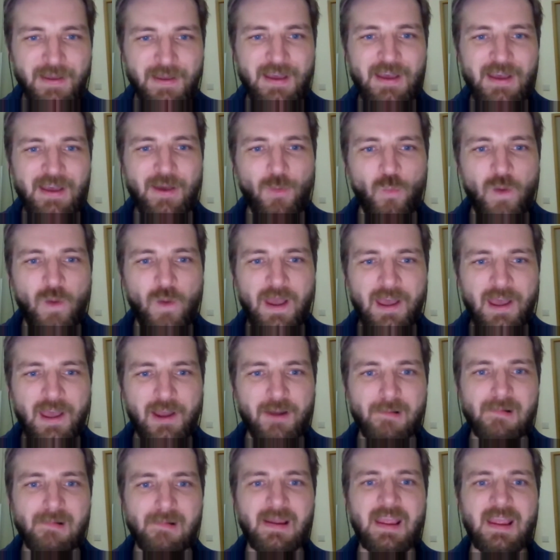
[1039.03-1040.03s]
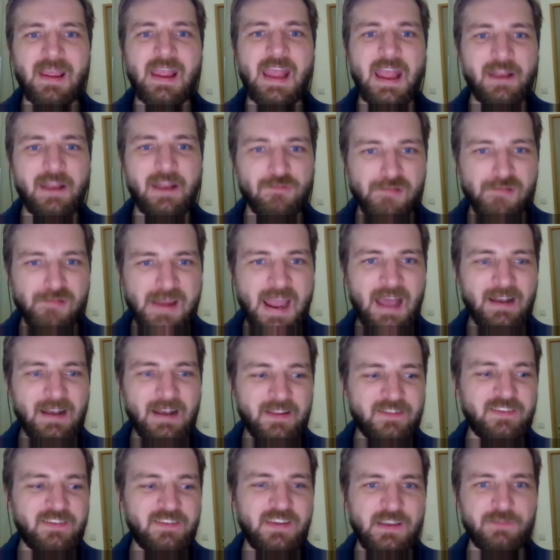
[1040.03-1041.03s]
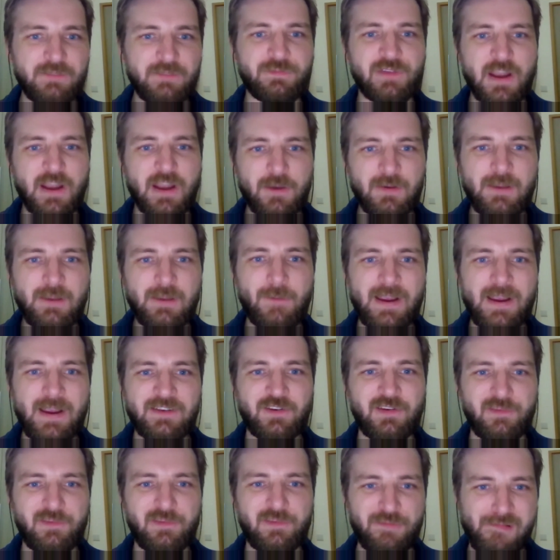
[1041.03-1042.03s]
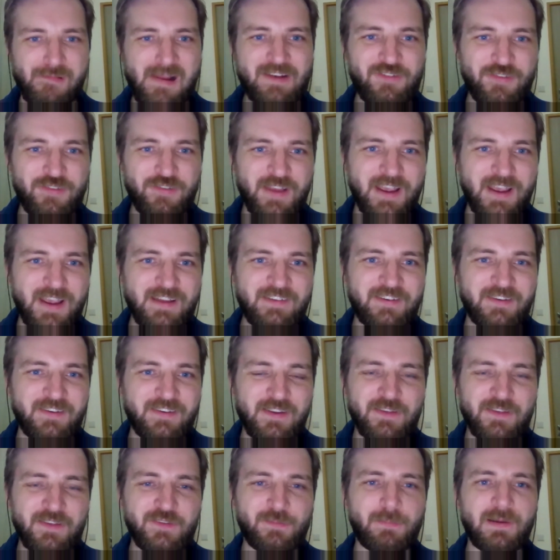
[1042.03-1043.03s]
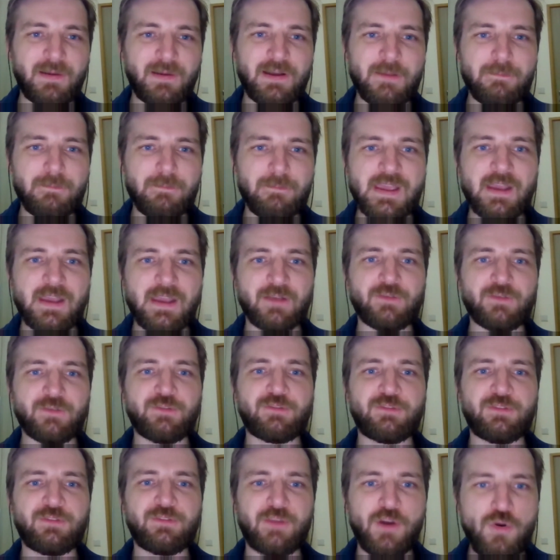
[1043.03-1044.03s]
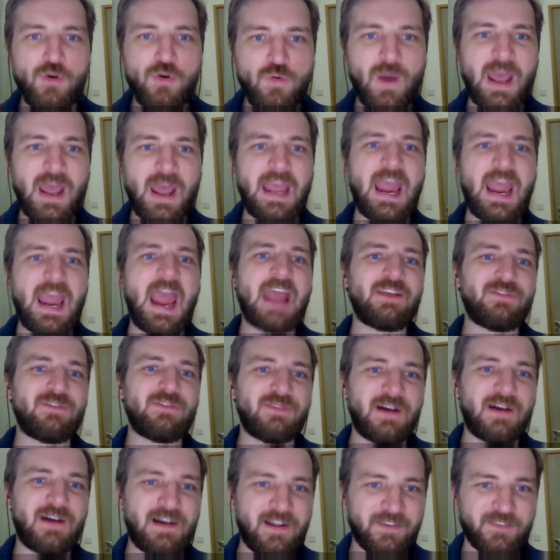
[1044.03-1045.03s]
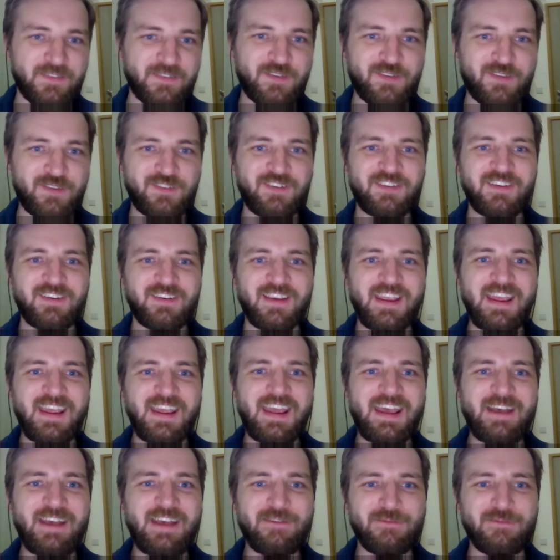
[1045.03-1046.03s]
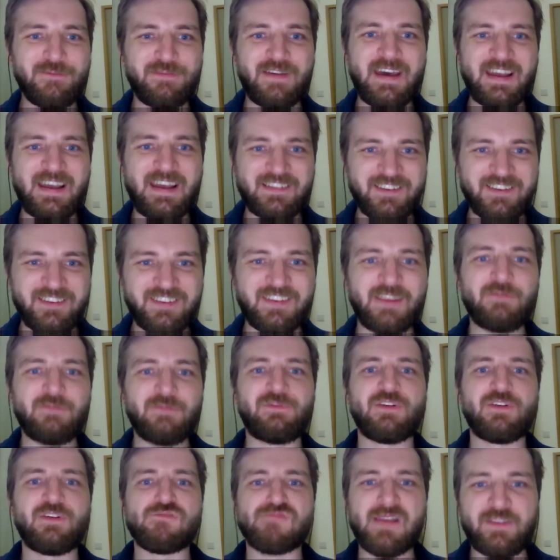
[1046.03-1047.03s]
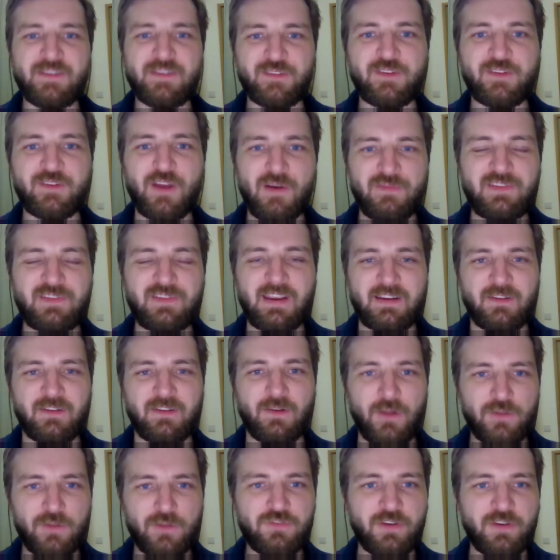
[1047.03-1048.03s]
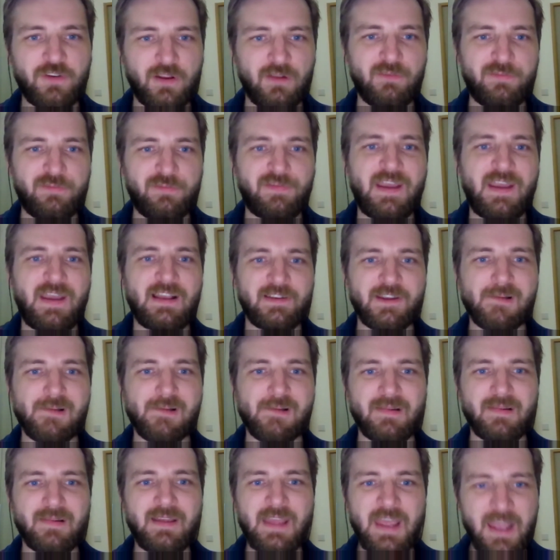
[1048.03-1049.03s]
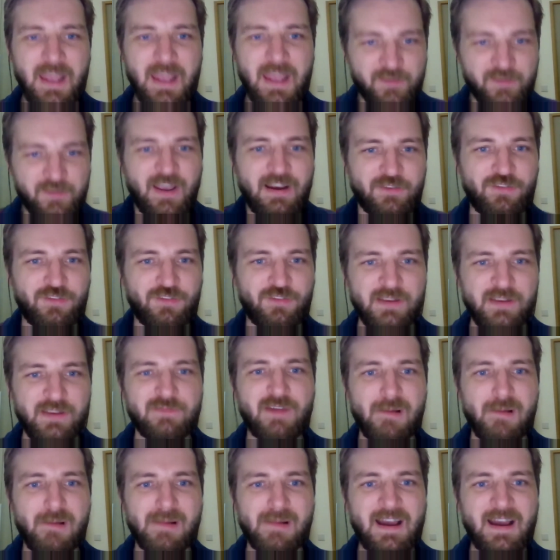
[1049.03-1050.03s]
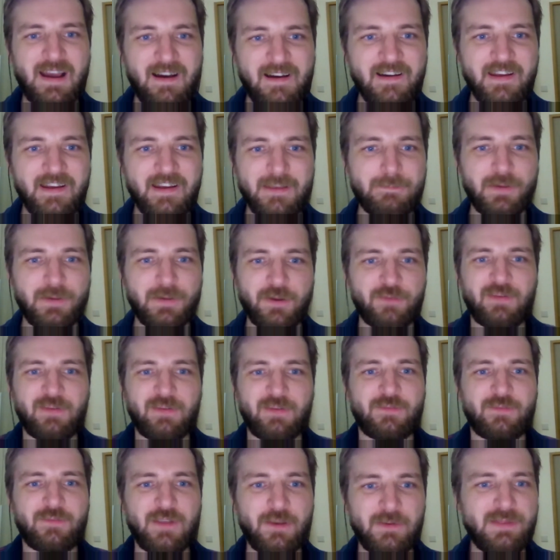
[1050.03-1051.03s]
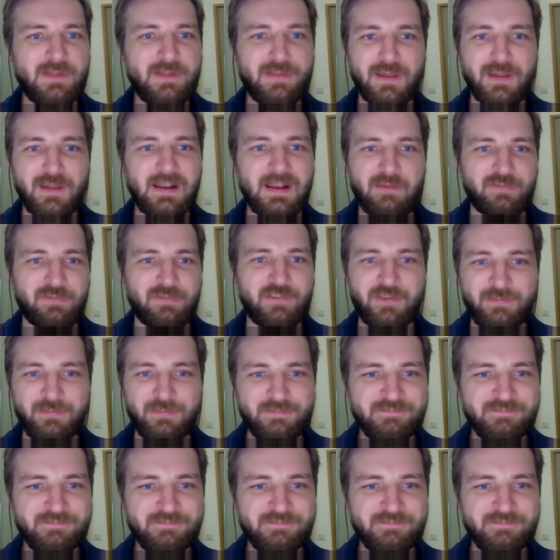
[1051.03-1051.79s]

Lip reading: where in reality, the only way to differentiate is by being so advanced that the risk of technological failure is actually very high because that's the only thing left.